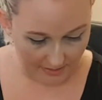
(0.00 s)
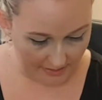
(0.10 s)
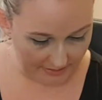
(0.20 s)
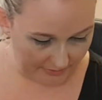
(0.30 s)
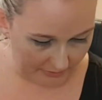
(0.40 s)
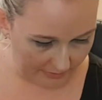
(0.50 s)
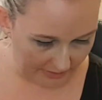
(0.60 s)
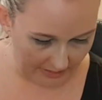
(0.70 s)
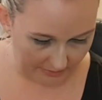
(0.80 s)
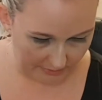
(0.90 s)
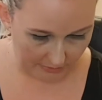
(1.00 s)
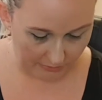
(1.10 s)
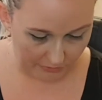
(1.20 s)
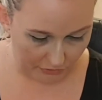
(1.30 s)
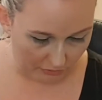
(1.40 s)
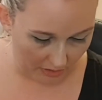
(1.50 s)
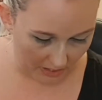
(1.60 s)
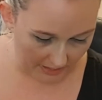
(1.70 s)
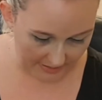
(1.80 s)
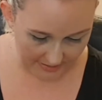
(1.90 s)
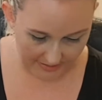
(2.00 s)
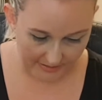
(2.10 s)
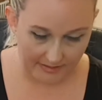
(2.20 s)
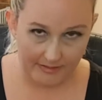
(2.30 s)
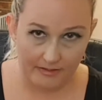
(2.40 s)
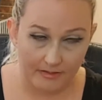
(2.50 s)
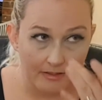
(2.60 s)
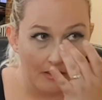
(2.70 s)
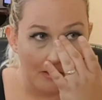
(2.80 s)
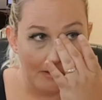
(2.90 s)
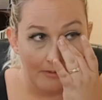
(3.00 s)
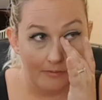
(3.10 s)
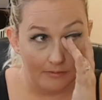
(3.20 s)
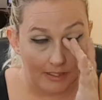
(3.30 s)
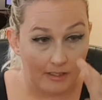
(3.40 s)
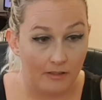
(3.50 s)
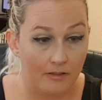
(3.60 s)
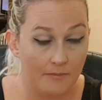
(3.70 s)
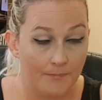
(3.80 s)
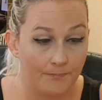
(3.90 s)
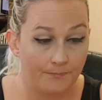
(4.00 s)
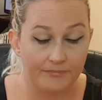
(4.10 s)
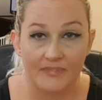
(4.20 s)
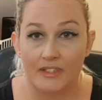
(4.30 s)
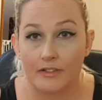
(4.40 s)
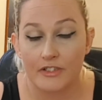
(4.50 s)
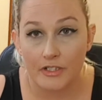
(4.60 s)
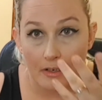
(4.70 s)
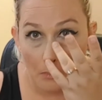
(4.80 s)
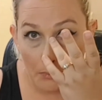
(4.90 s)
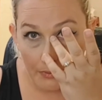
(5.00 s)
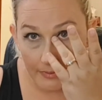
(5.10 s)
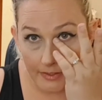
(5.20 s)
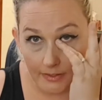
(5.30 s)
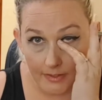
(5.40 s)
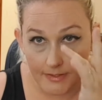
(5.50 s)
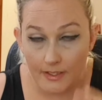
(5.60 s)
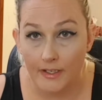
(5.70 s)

I do tend to try and gosh, I got watering eyes.